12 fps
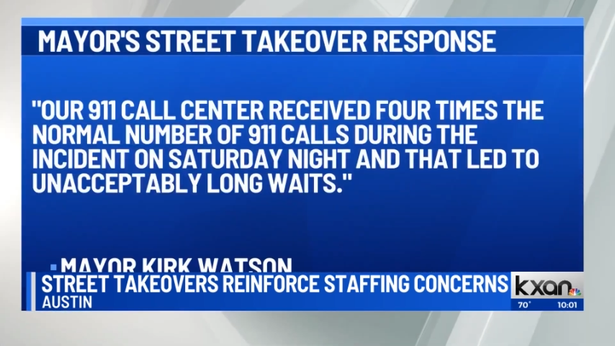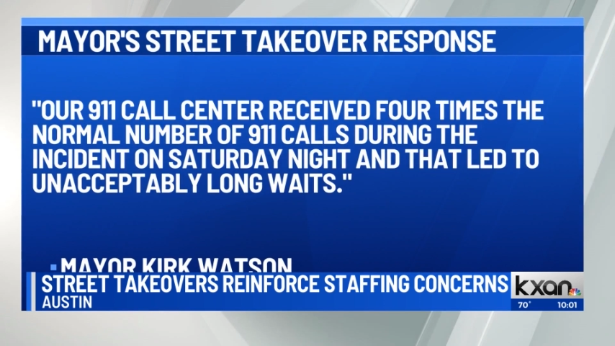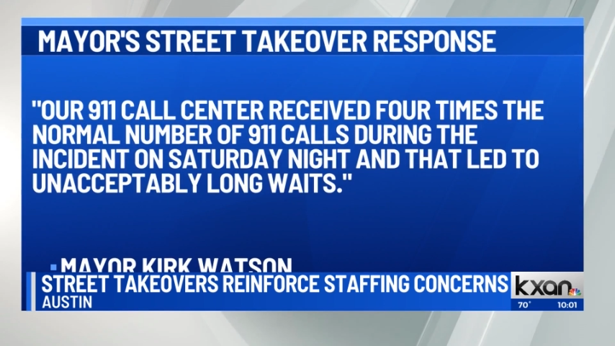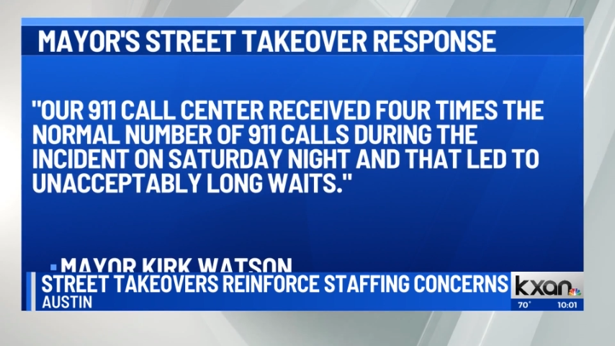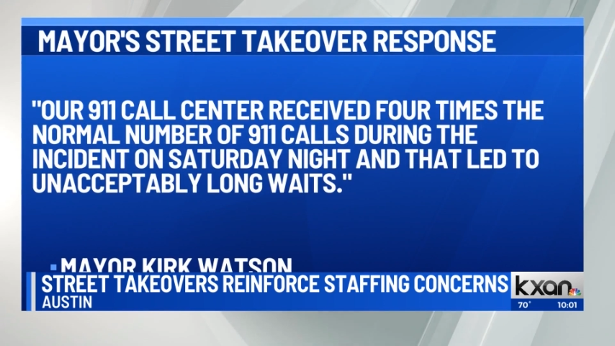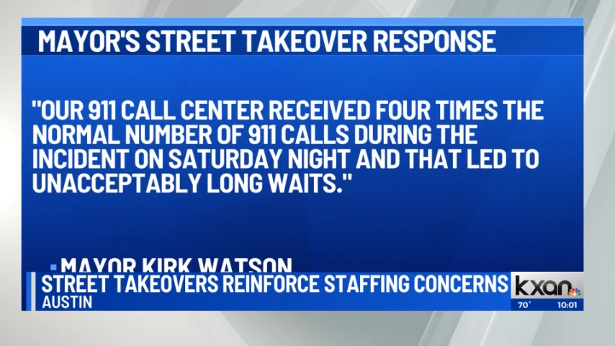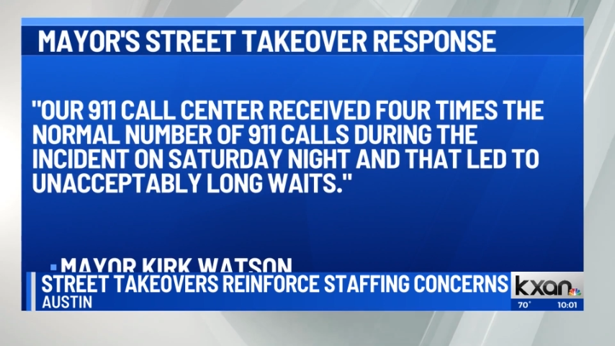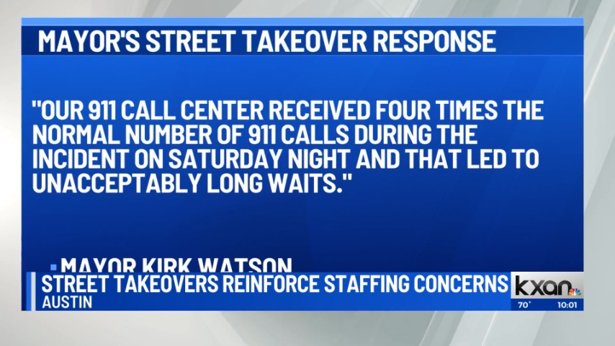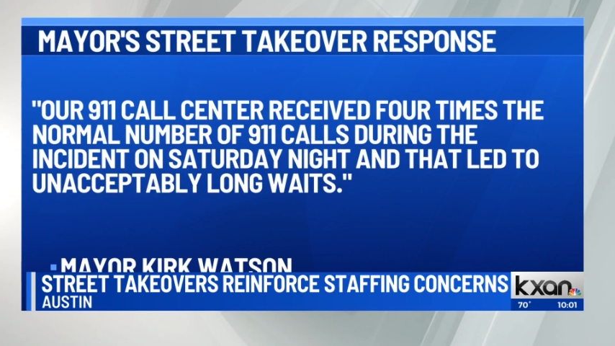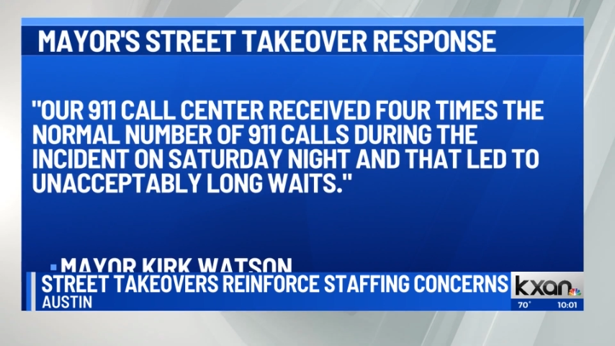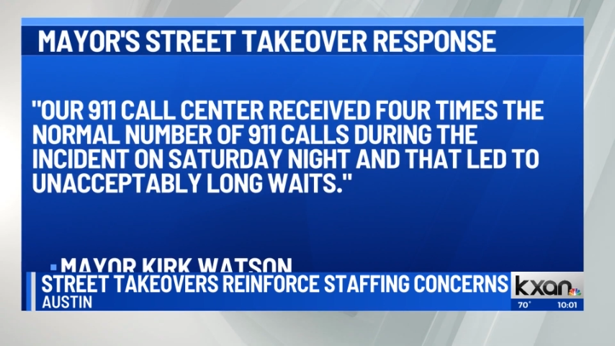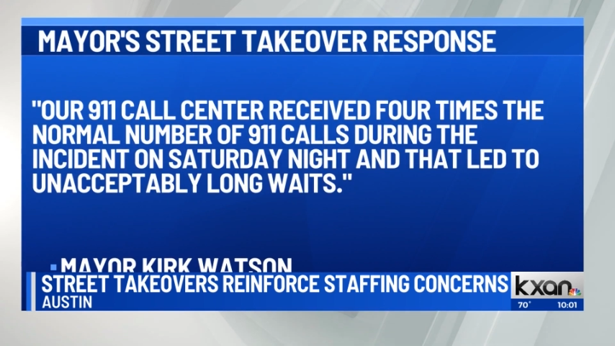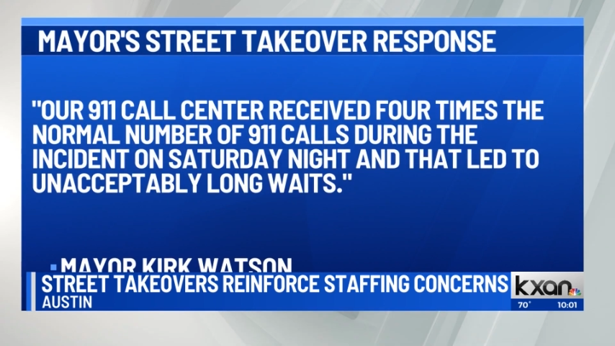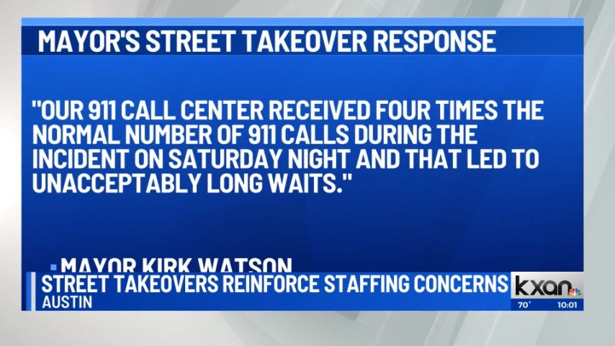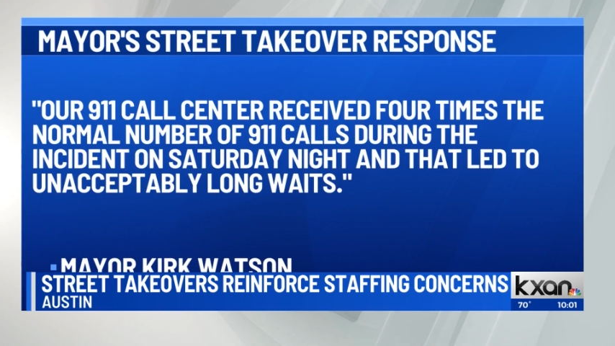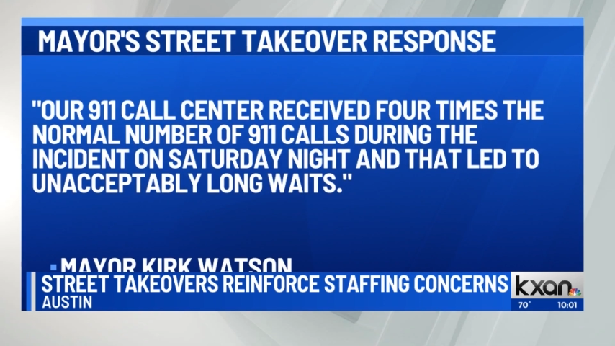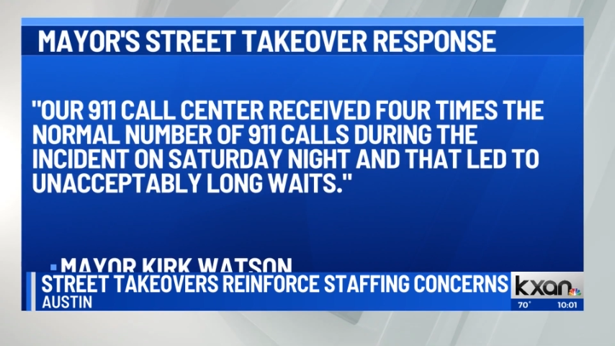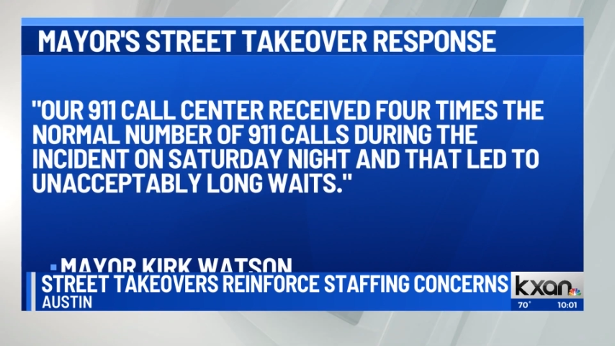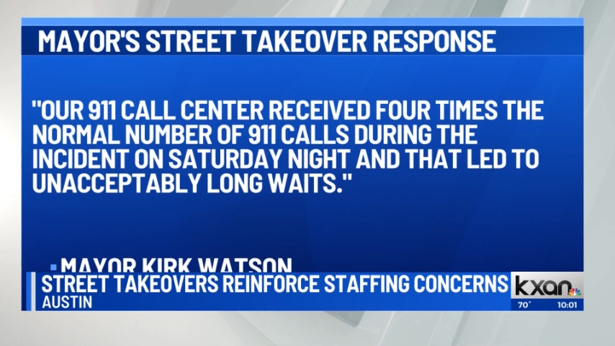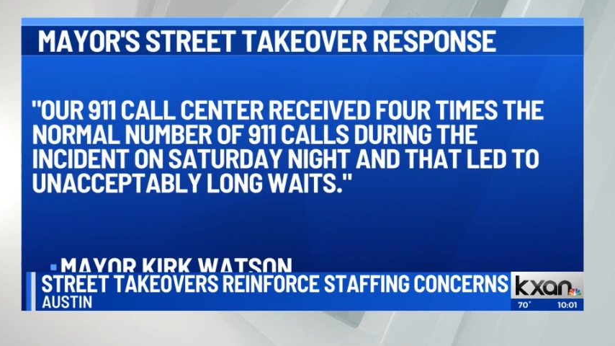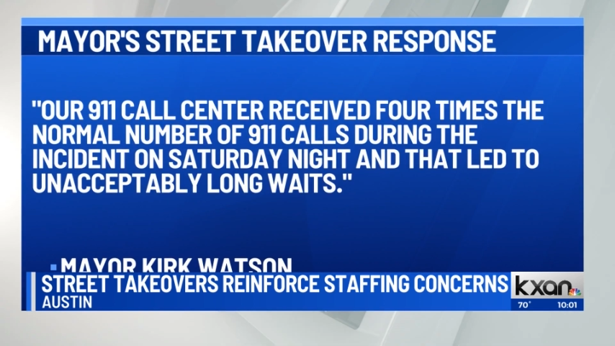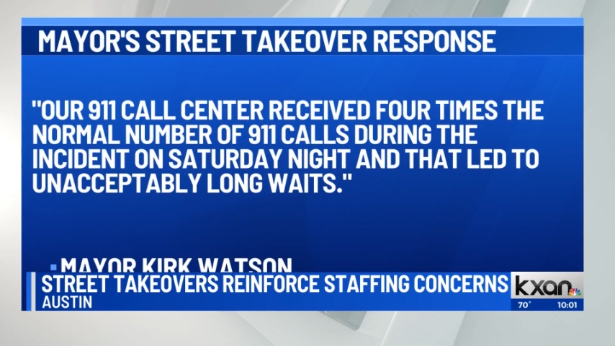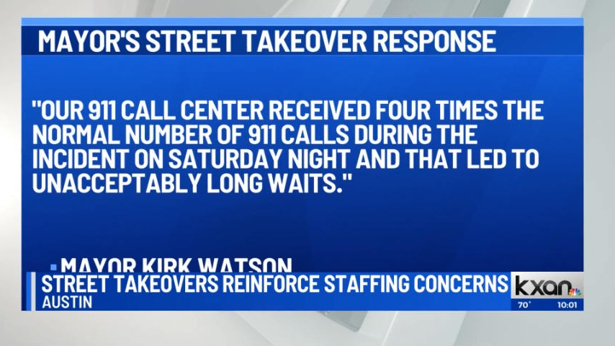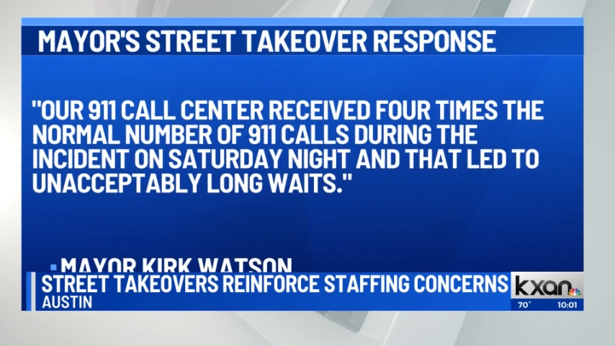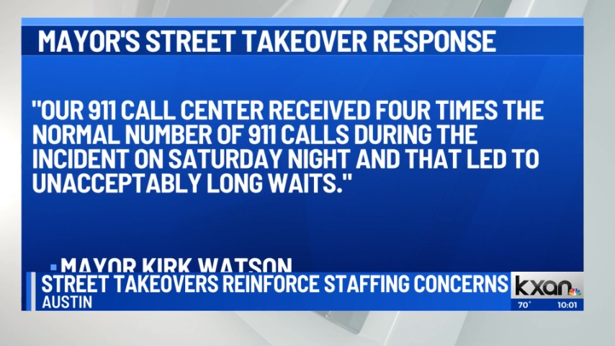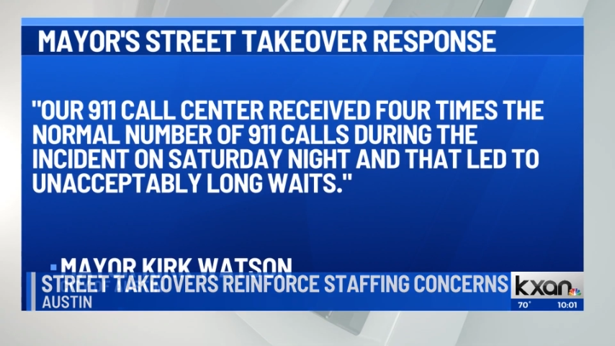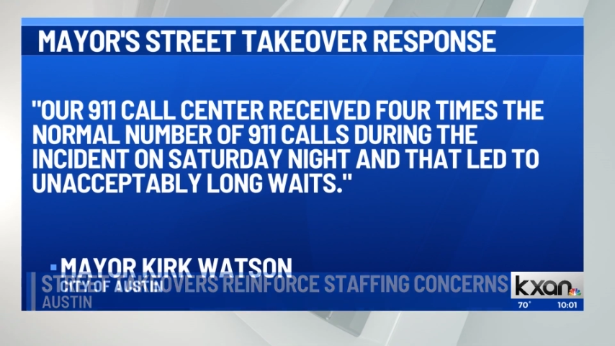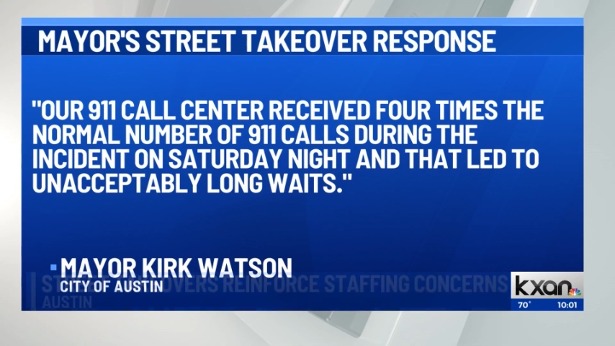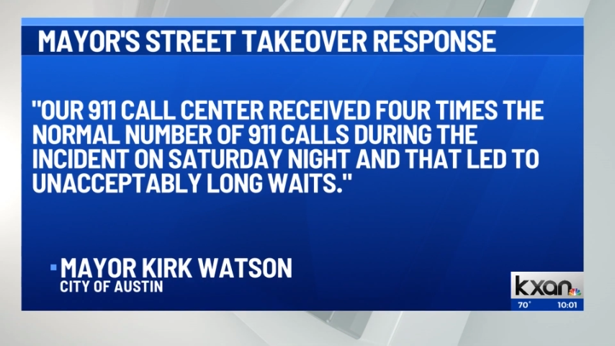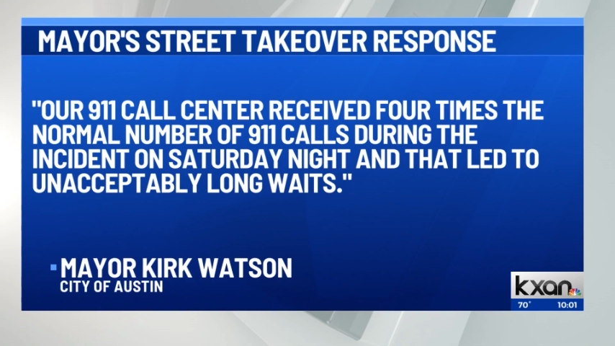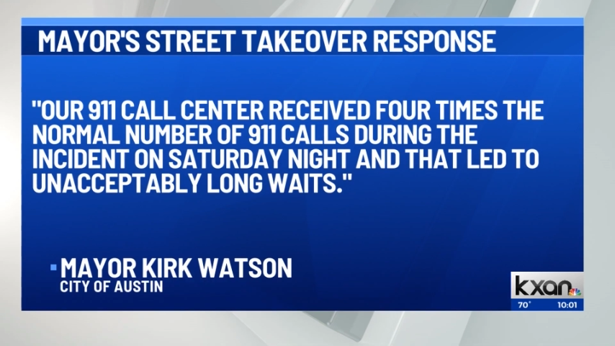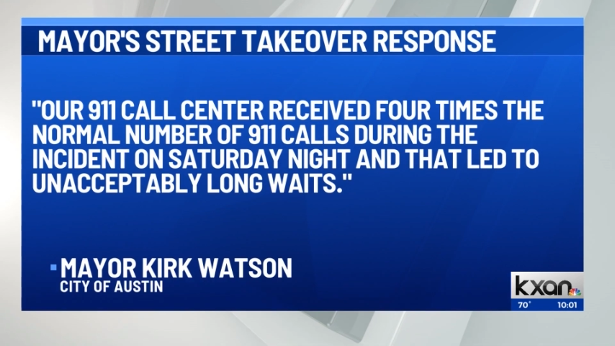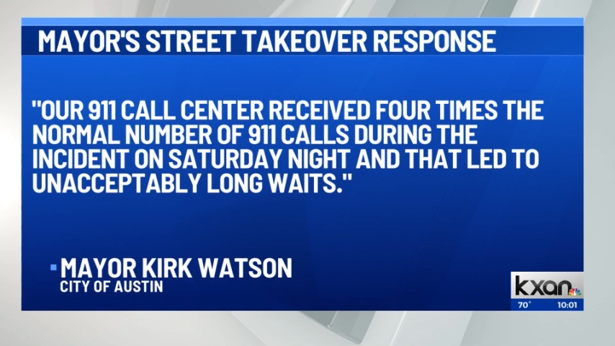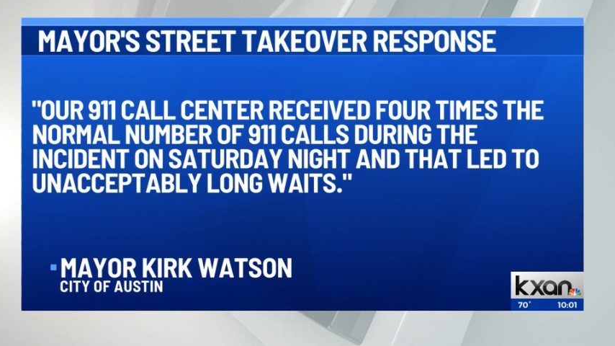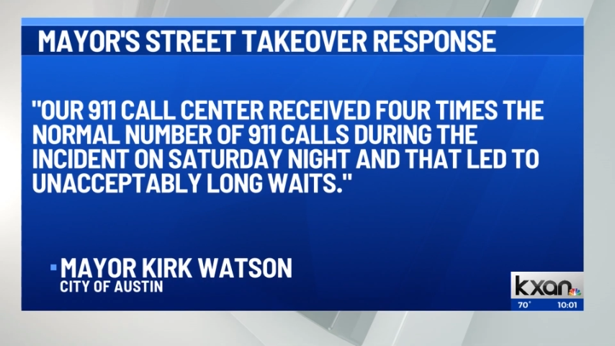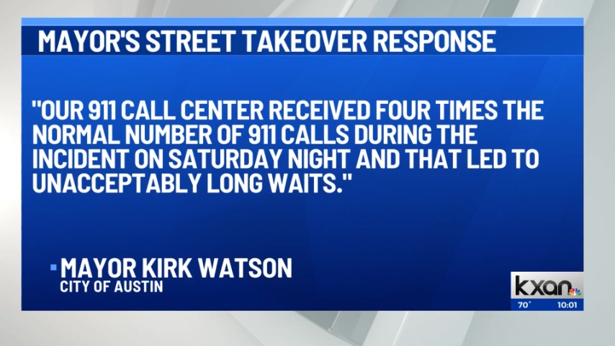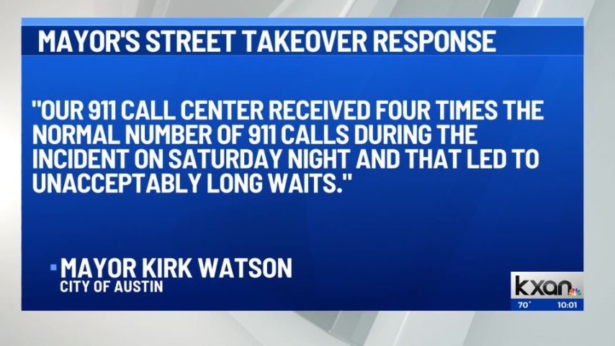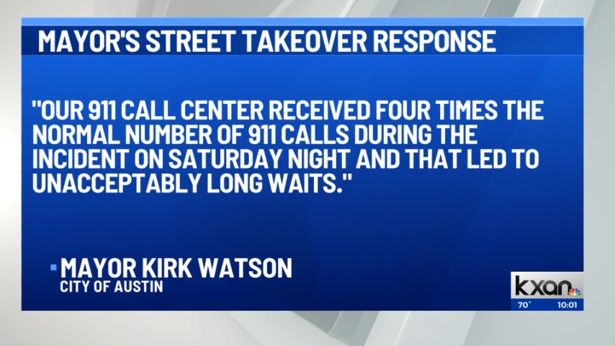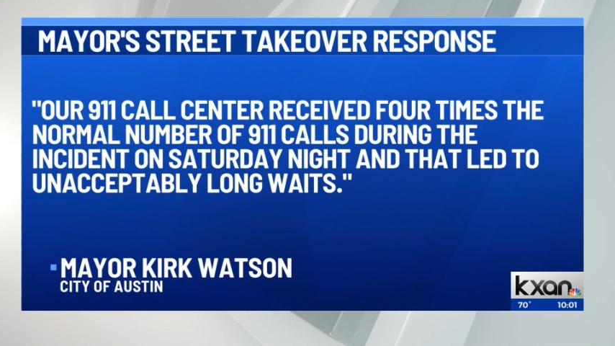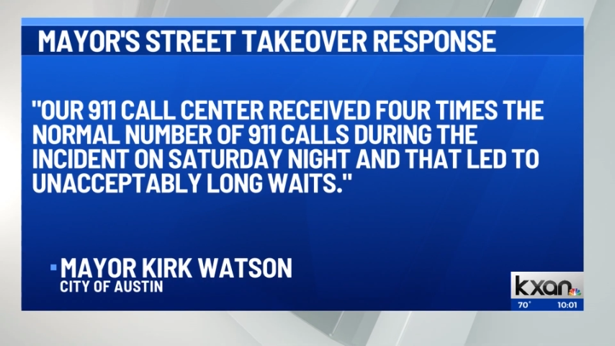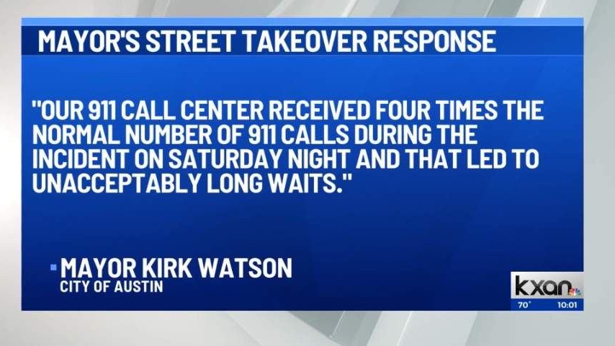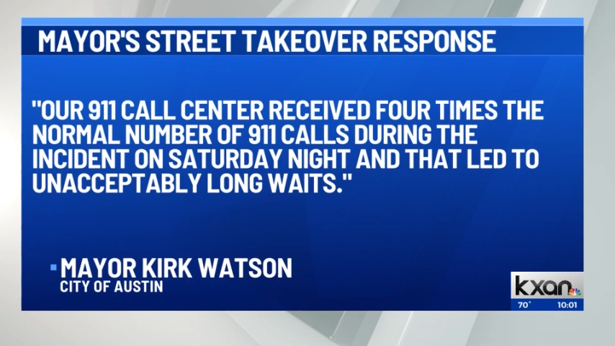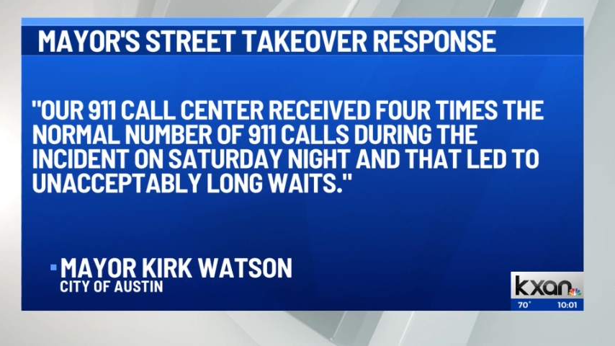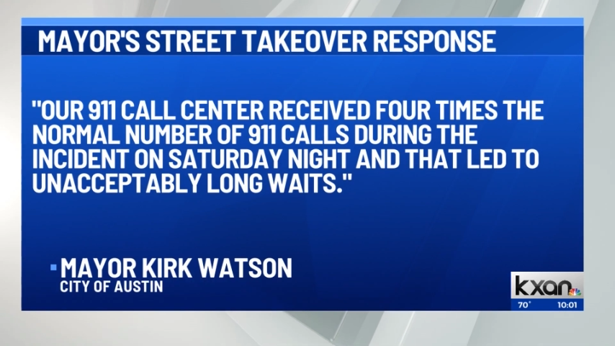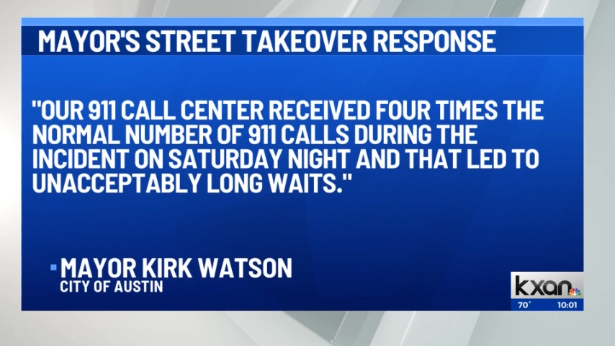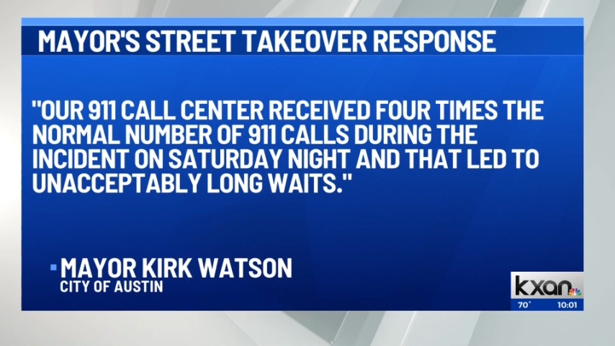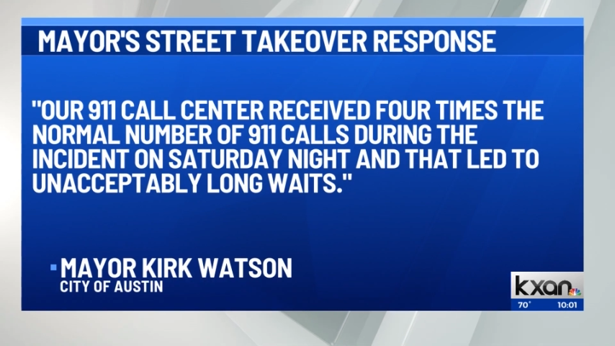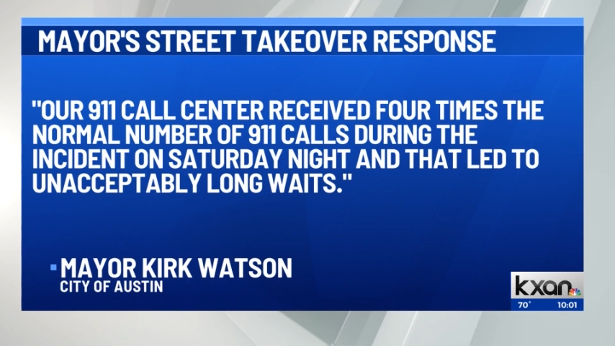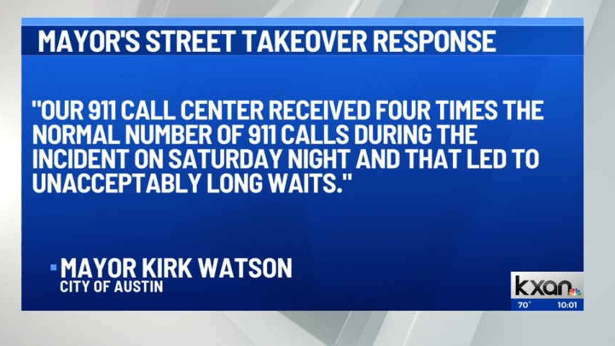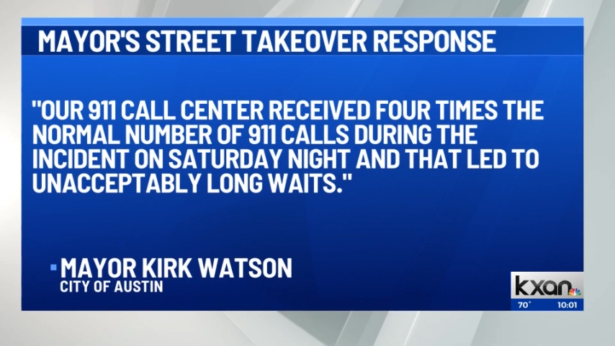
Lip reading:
No face is visible, so there are no lips to read.